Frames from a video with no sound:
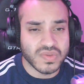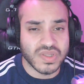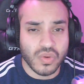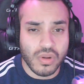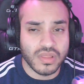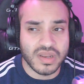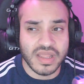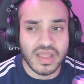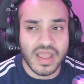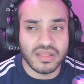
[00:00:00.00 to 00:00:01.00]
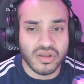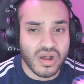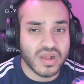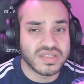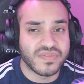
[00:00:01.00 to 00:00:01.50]
the quality and the
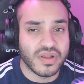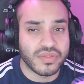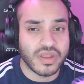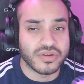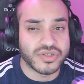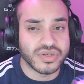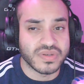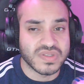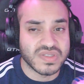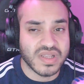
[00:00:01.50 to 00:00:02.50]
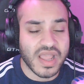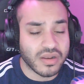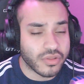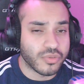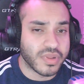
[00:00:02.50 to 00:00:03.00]
cost of healthcare insurance and
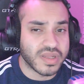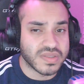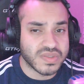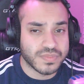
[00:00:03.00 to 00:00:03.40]
other plans.